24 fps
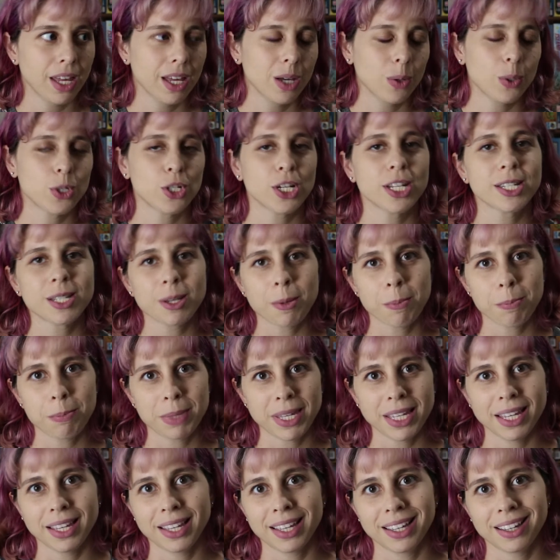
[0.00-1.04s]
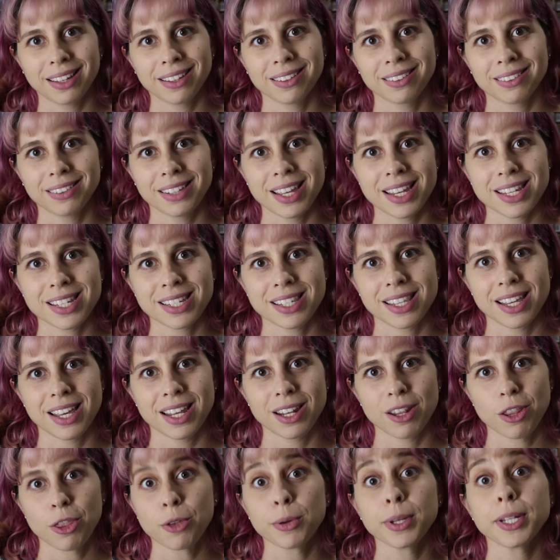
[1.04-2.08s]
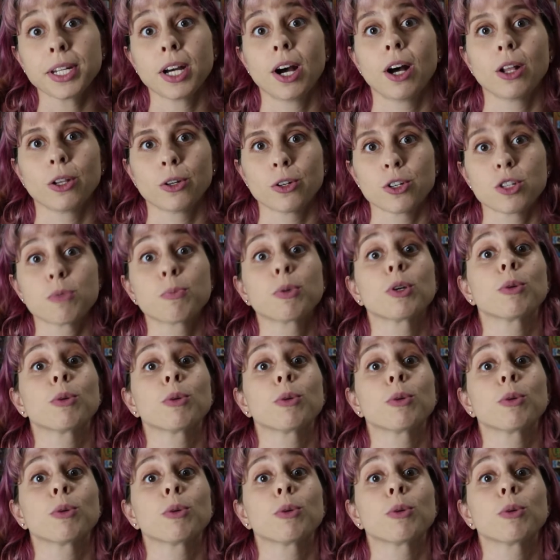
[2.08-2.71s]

which ends up being less than $3